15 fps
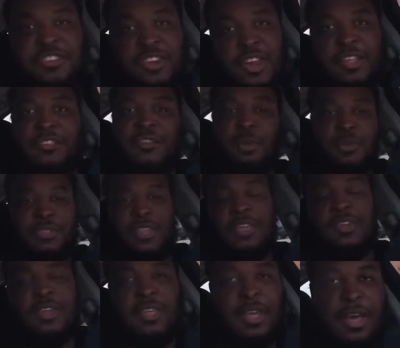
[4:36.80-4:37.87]
all that too
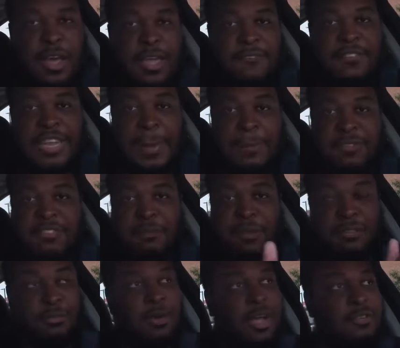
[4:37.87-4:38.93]
within the infotainment system
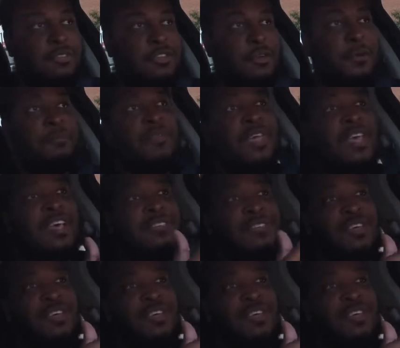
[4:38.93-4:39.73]
as well too. So